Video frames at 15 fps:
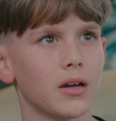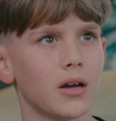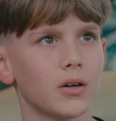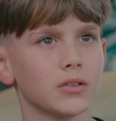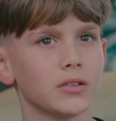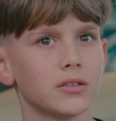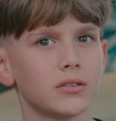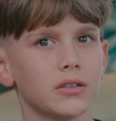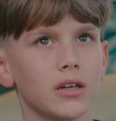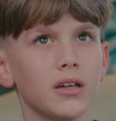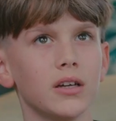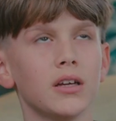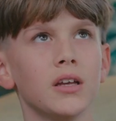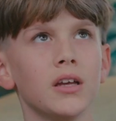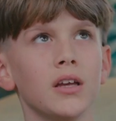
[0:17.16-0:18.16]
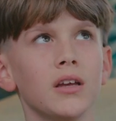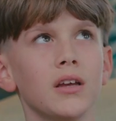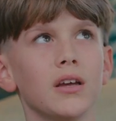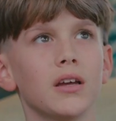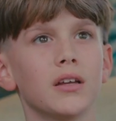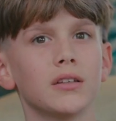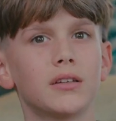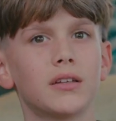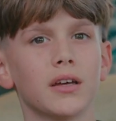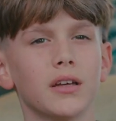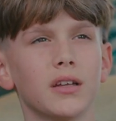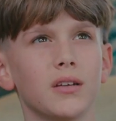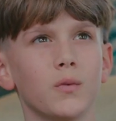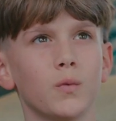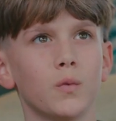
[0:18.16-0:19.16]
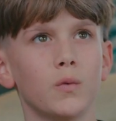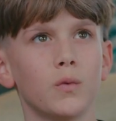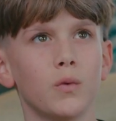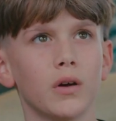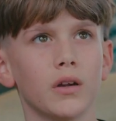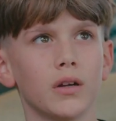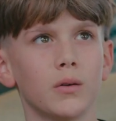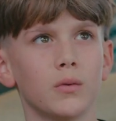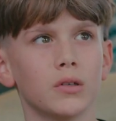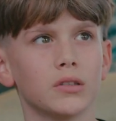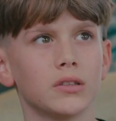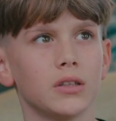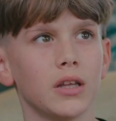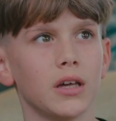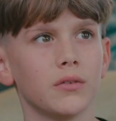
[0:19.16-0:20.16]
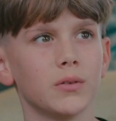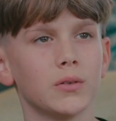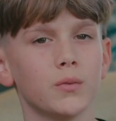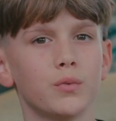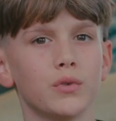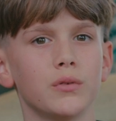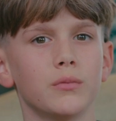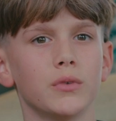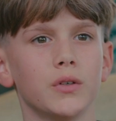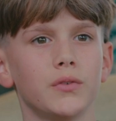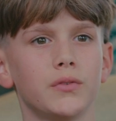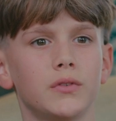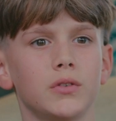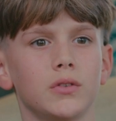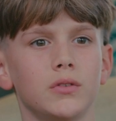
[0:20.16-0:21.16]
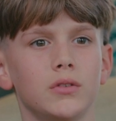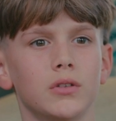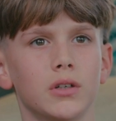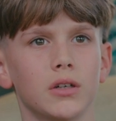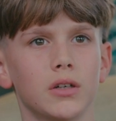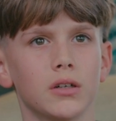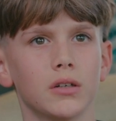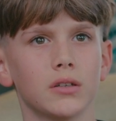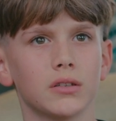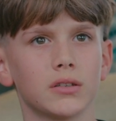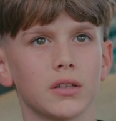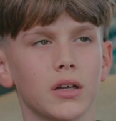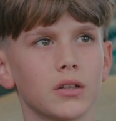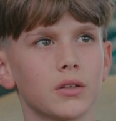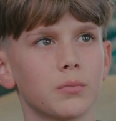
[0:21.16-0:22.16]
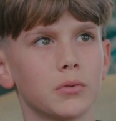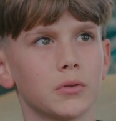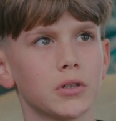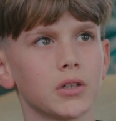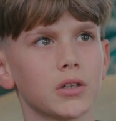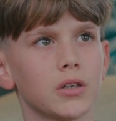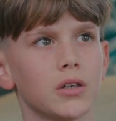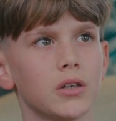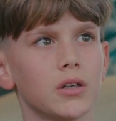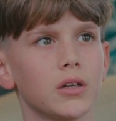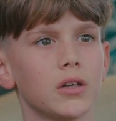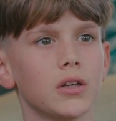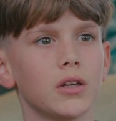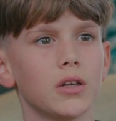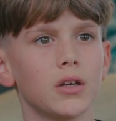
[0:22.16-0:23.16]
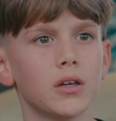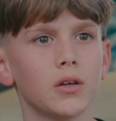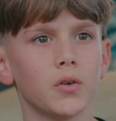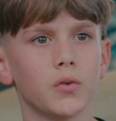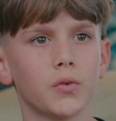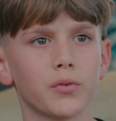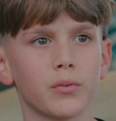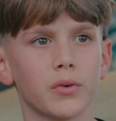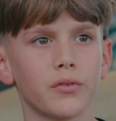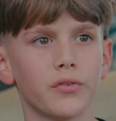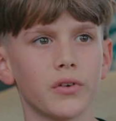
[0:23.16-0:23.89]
Austria. And then when I was 11, we moved to Salzburg with my